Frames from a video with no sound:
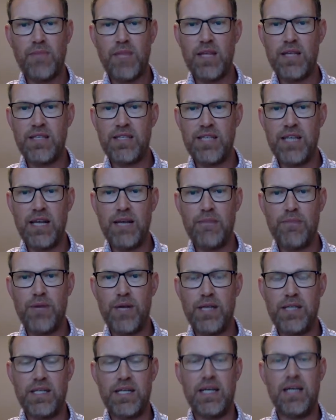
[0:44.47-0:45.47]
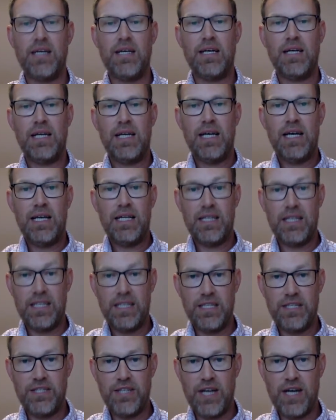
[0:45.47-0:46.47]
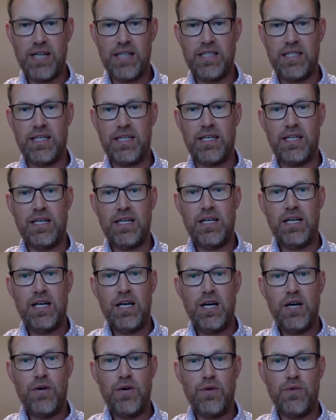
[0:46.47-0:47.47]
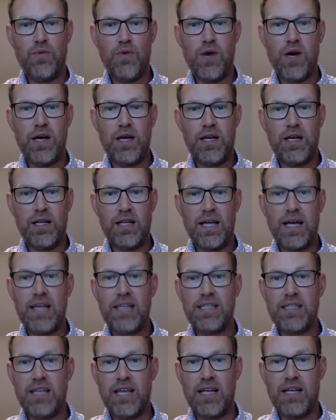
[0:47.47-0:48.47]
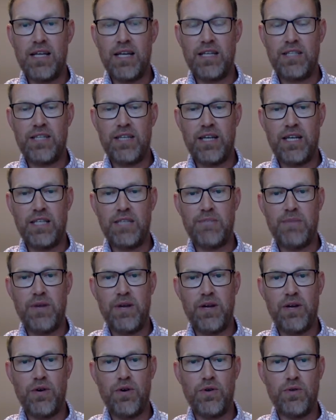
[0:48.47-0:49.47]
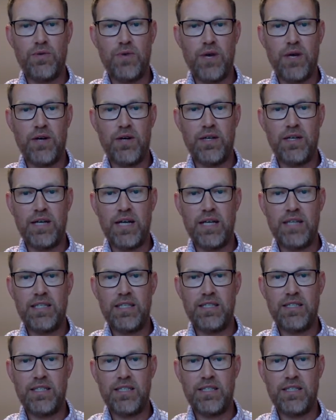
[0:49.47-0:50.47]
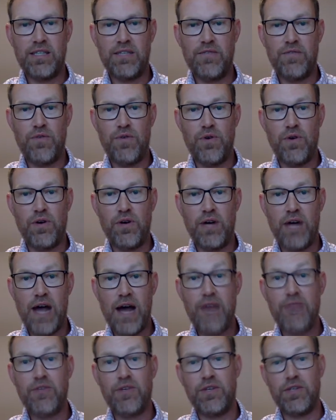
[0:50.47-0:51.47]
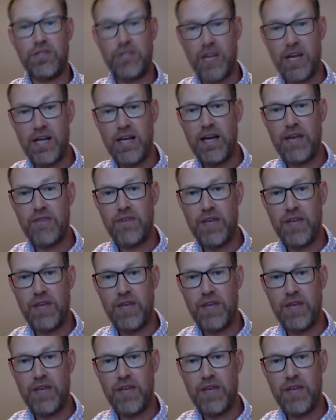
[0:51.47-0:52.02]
The sitting president, Lyndon Johnson, who had won a landslide election against Barry Goldwater in 1964 after John F.